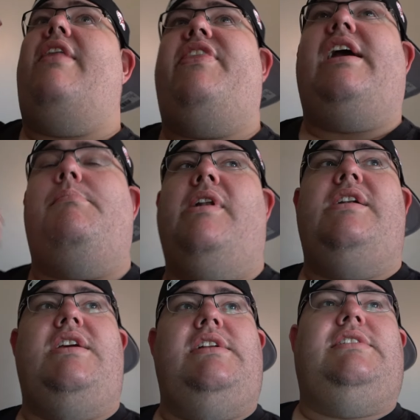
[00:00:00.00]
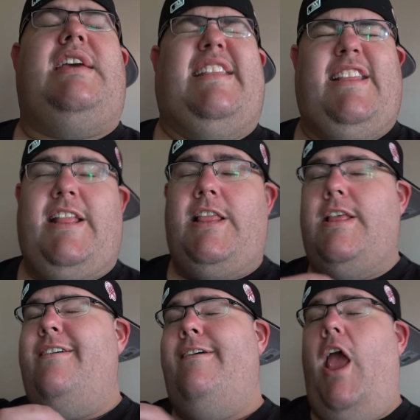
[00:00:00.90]
I think I'm gonna need to get
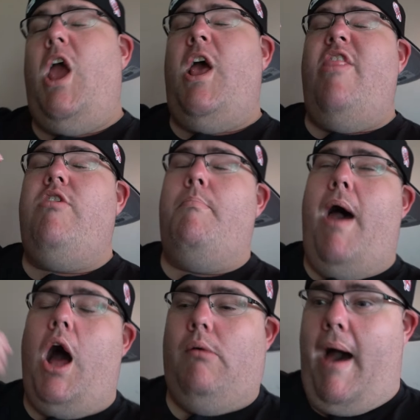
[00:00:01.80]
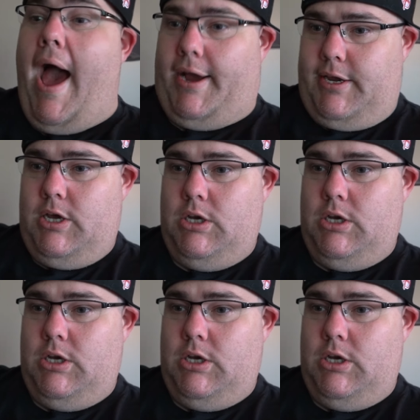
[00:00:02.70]
the bell back.